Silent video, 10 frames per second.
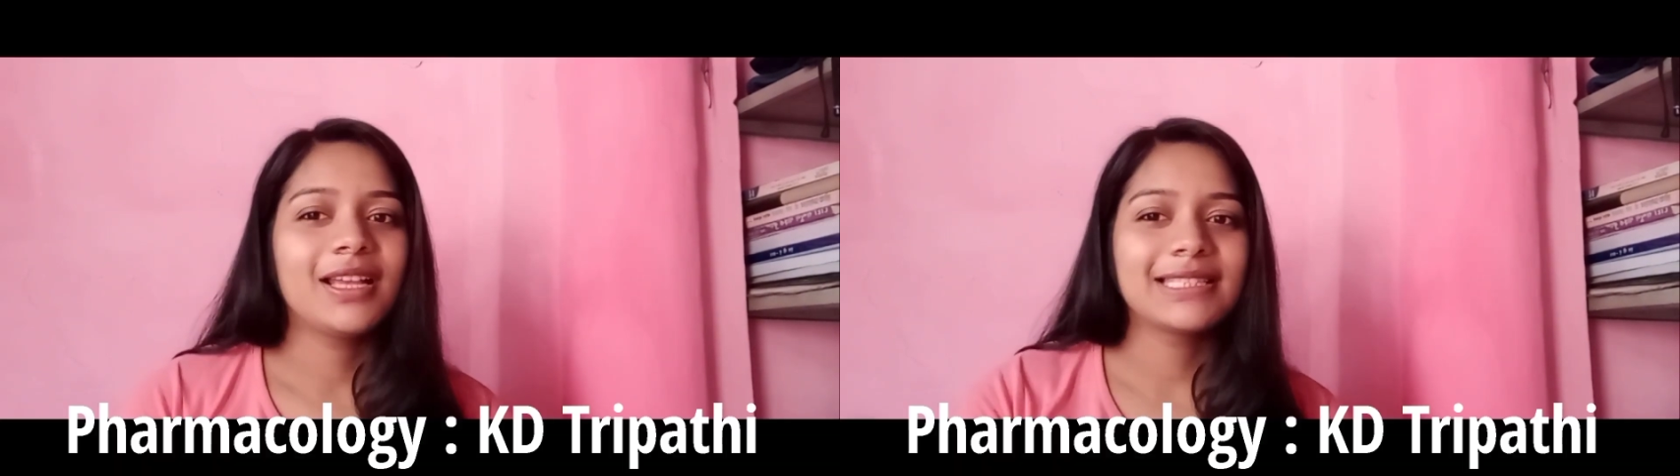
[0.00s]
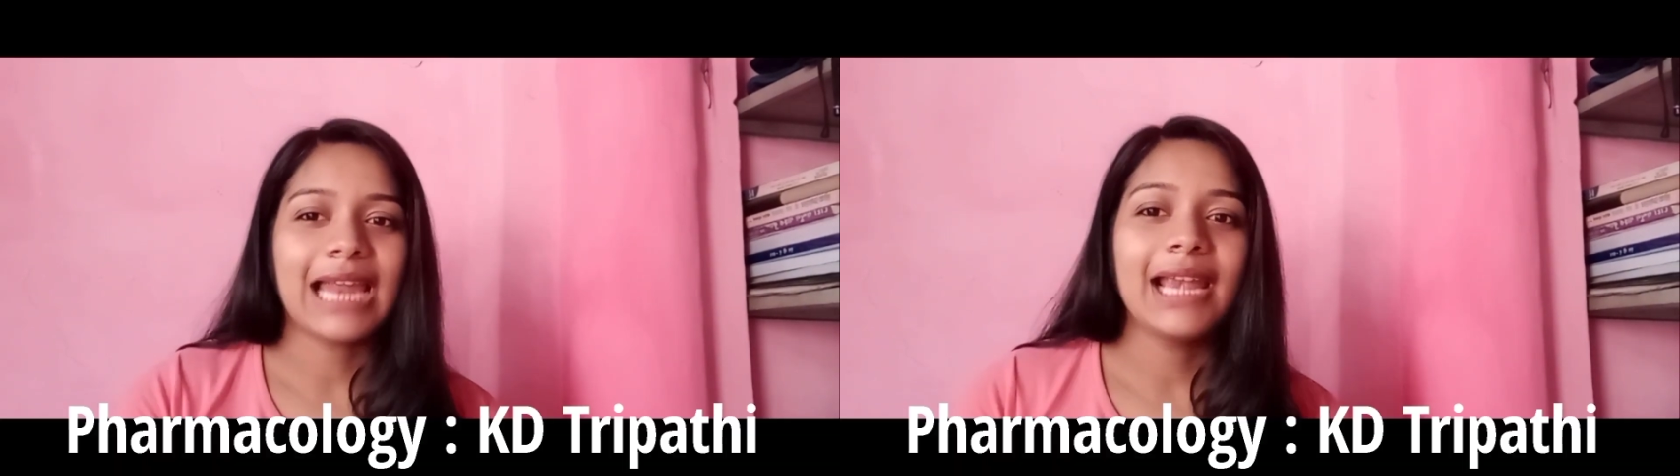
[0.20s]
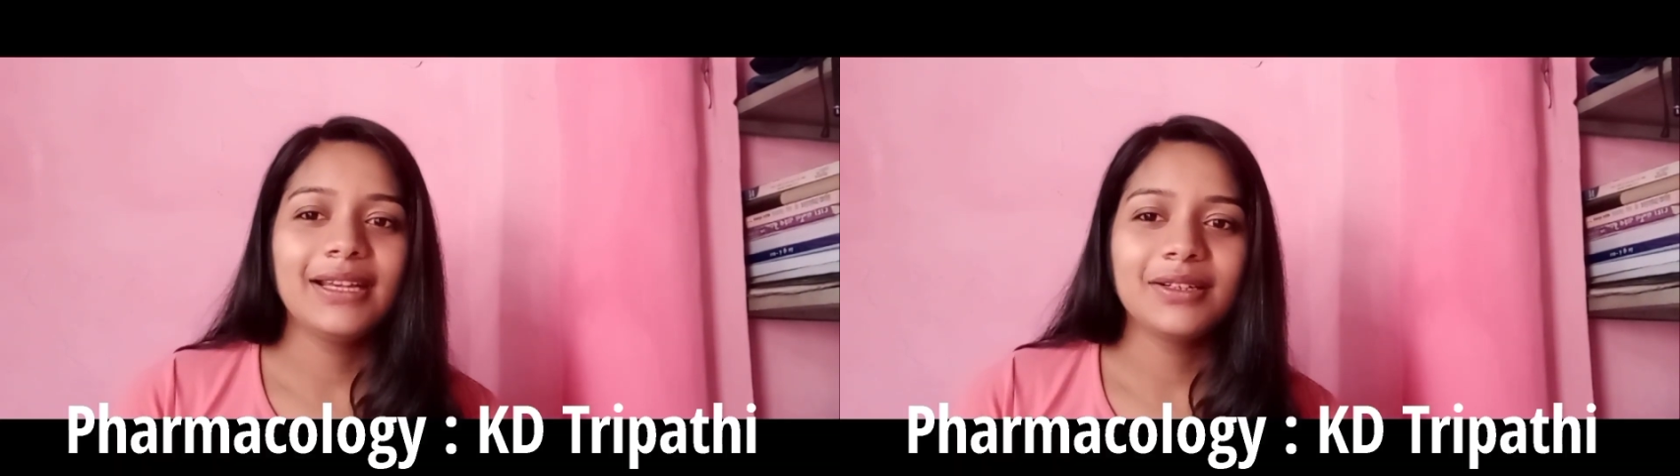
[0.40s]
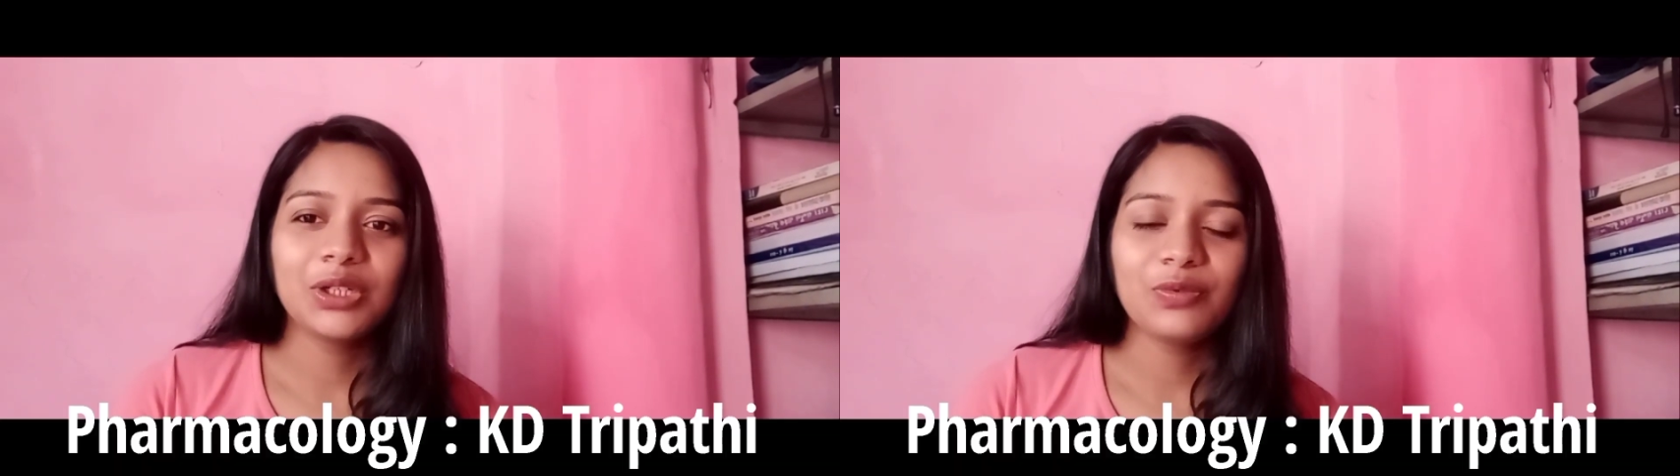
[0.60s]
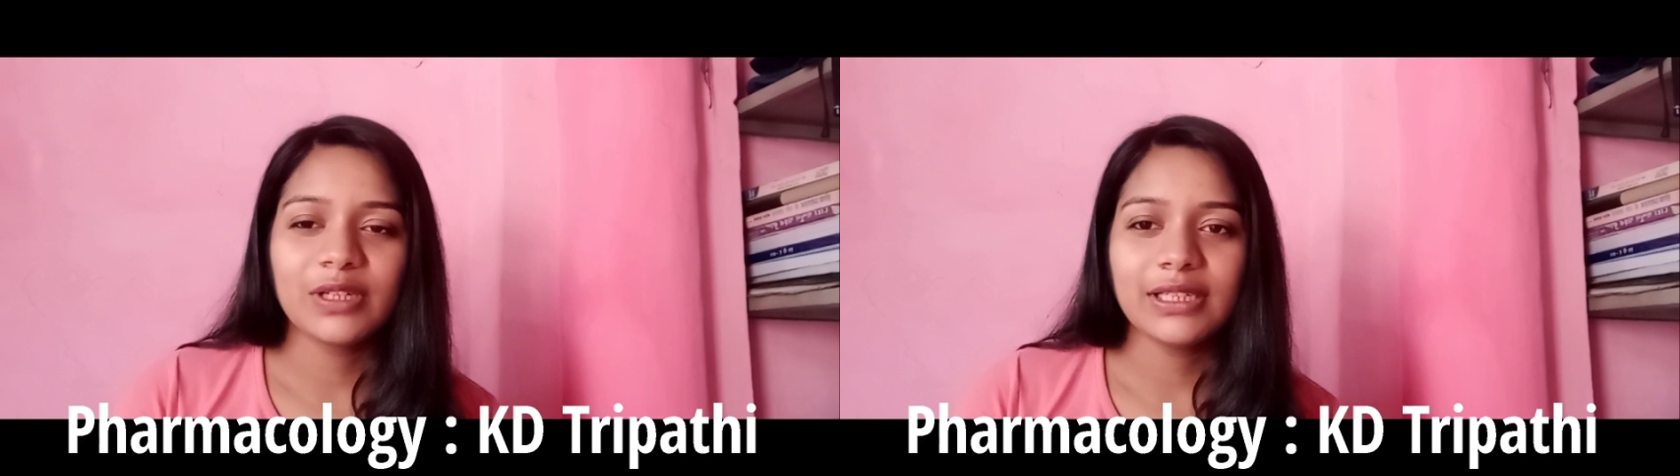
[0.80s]

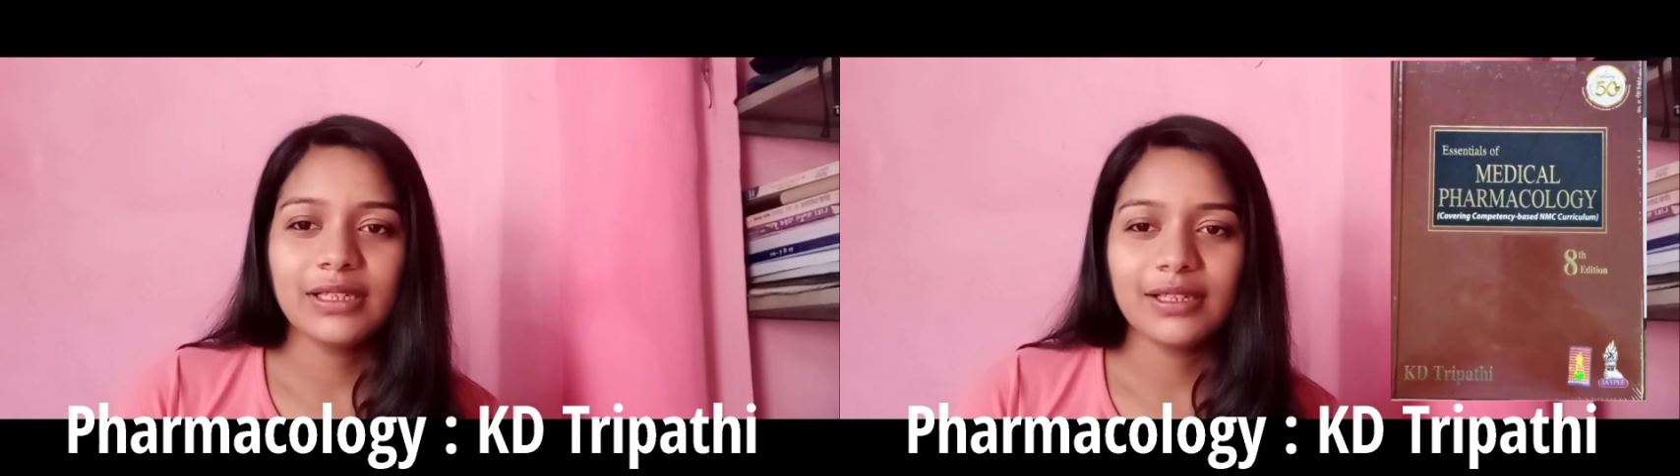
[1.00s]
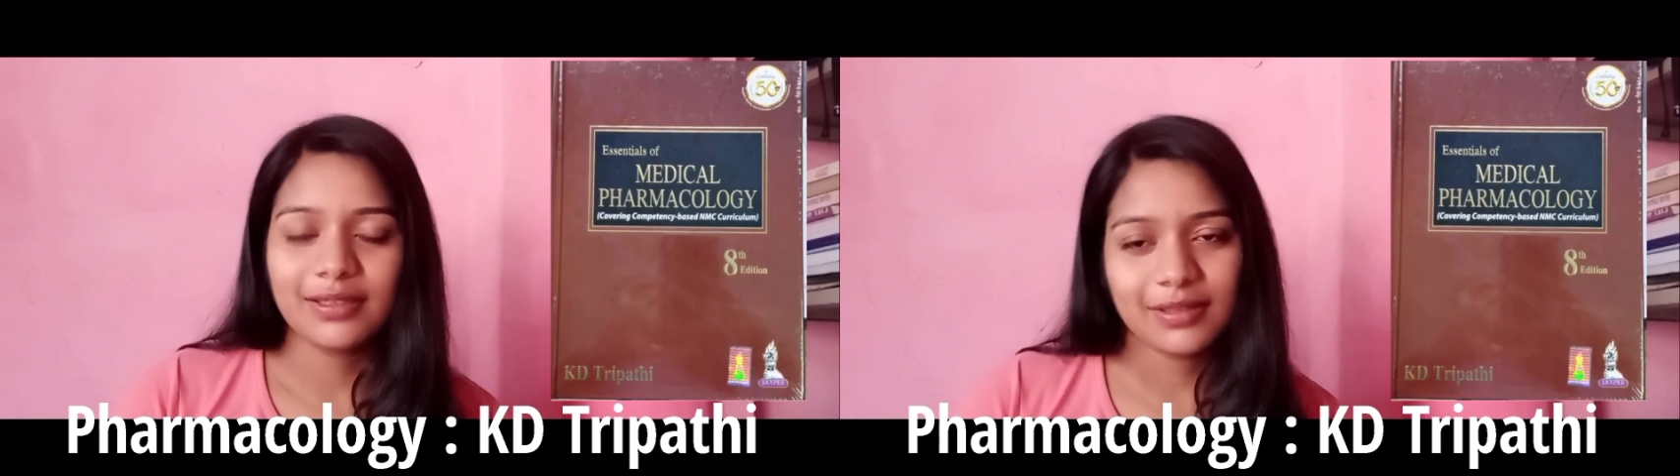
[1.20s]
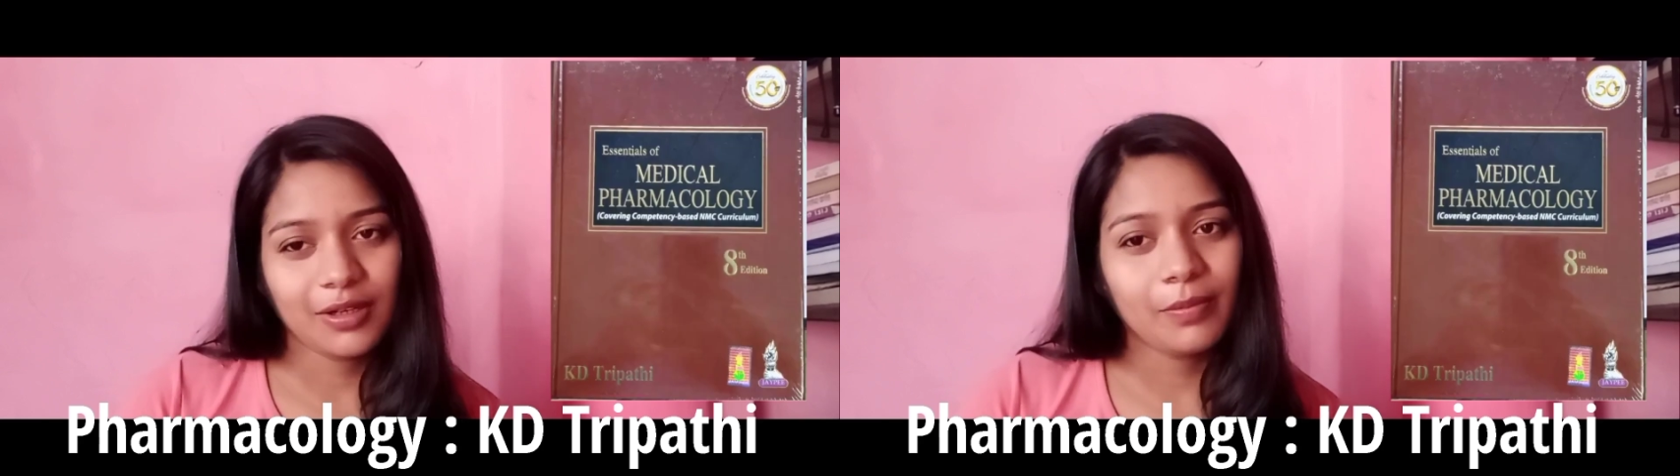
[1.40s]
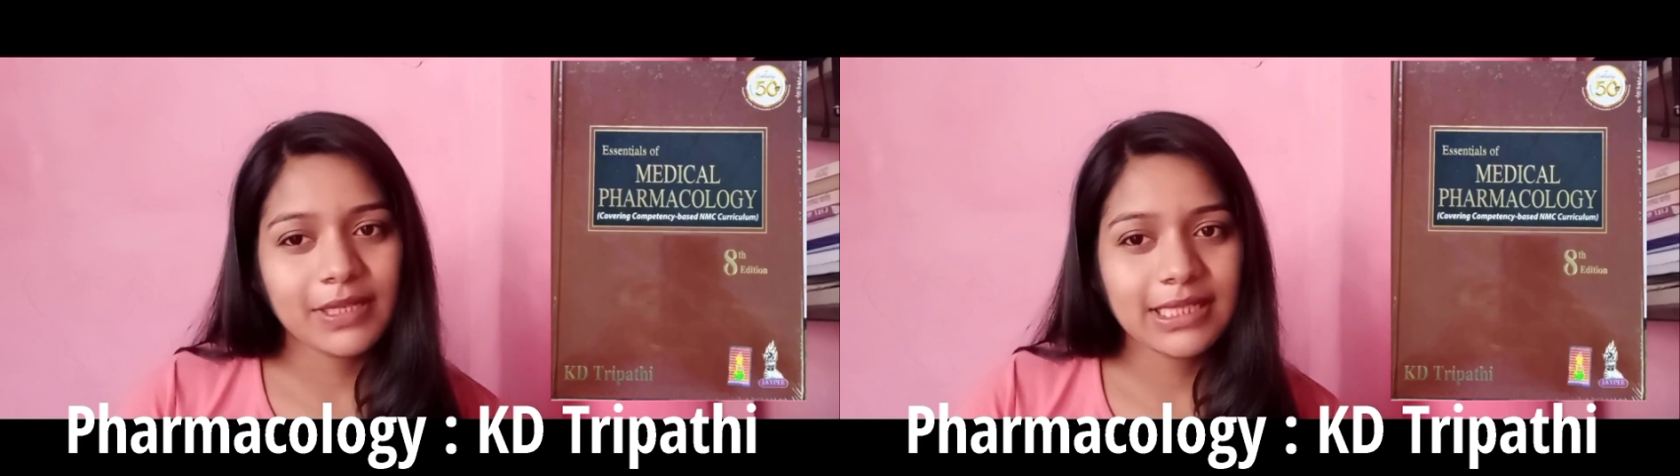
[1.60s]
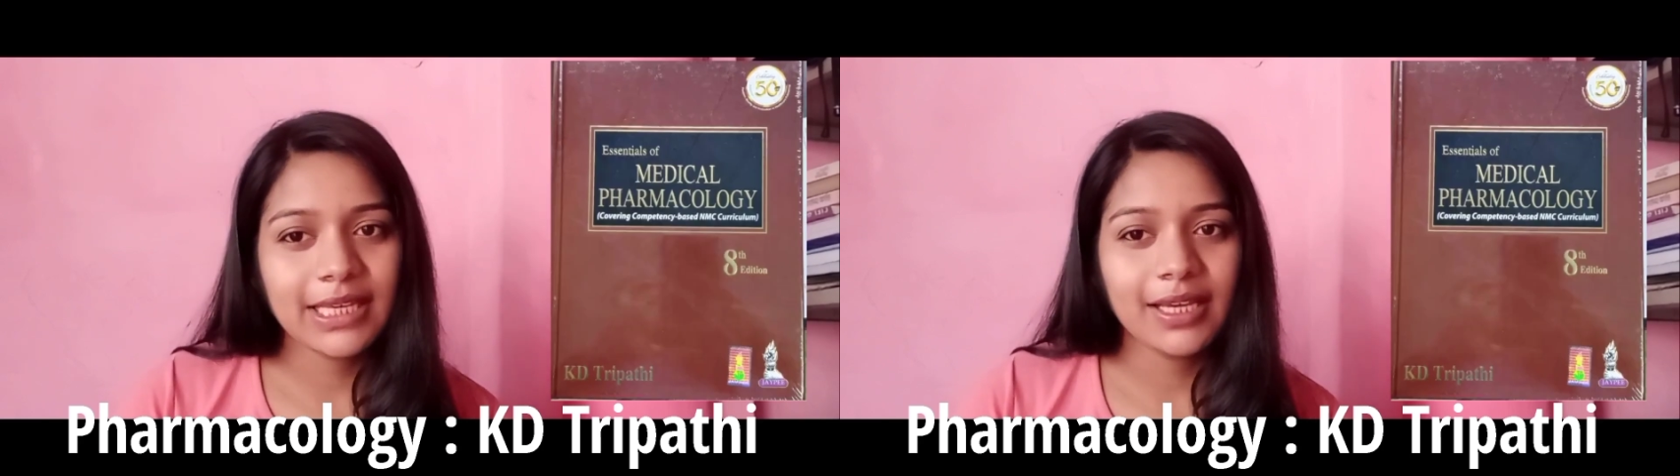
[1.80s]
standard one,
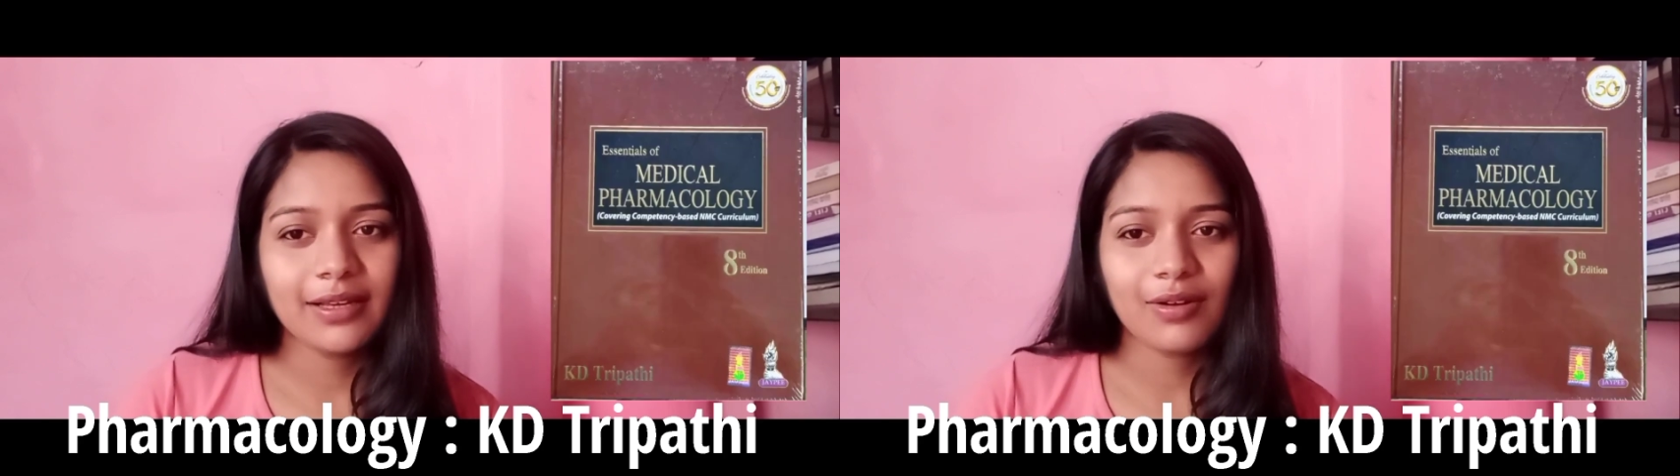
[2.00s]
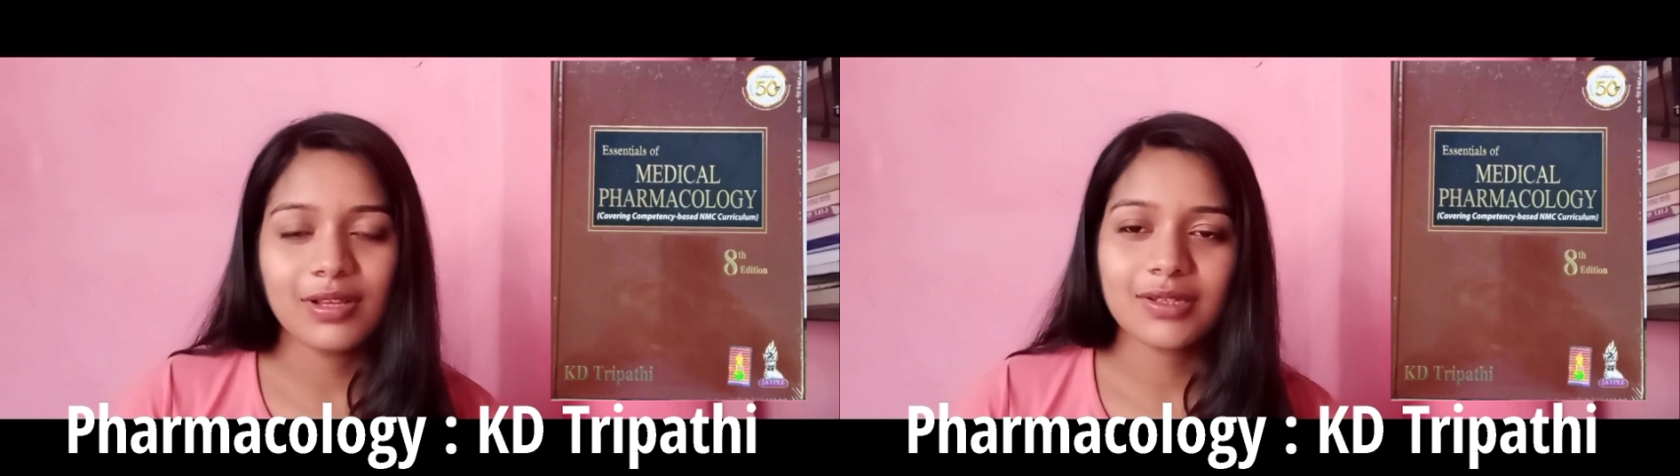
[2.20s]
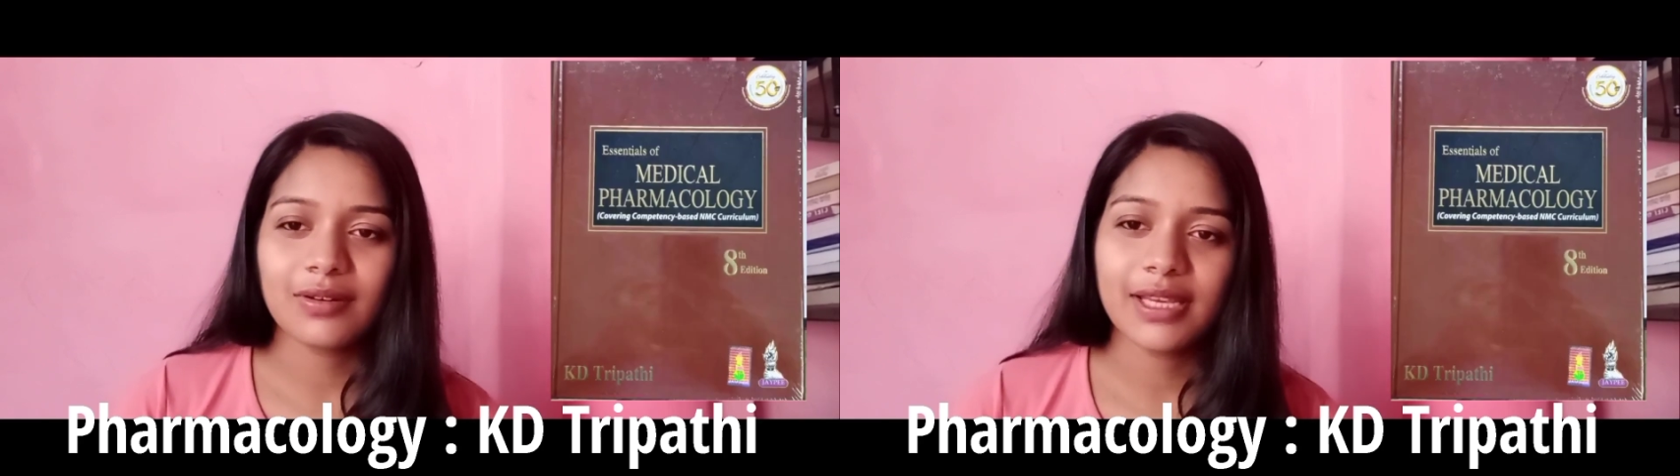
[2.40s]
obviously here also,